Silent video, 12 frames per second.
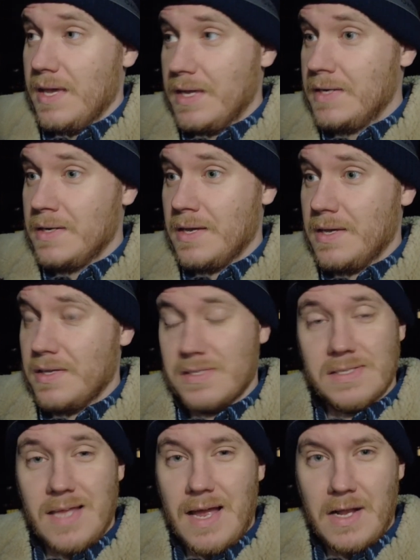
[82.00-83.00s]
in uh,
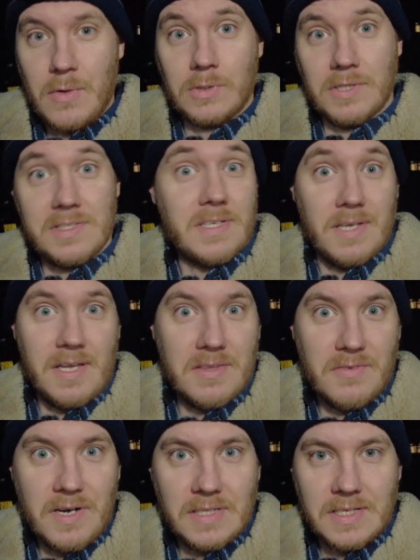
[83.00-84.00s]
star quality, at
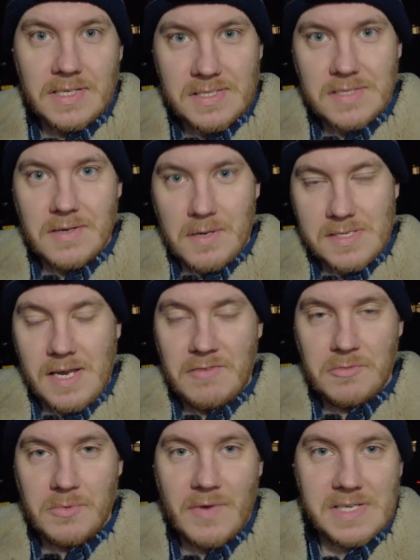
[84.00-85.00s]
the very least, aside
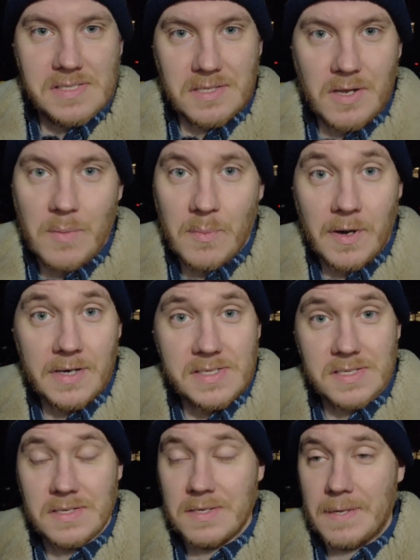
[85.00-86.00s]
from the rest of the
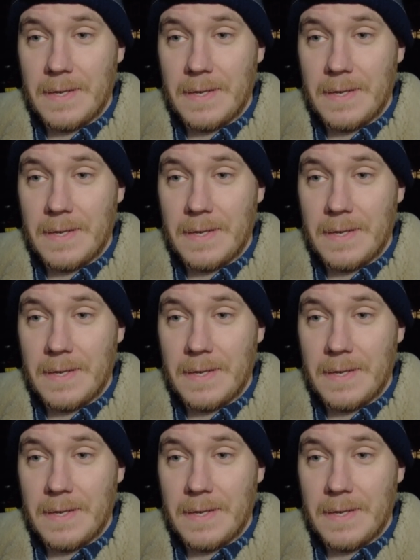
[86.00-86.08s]
comparison.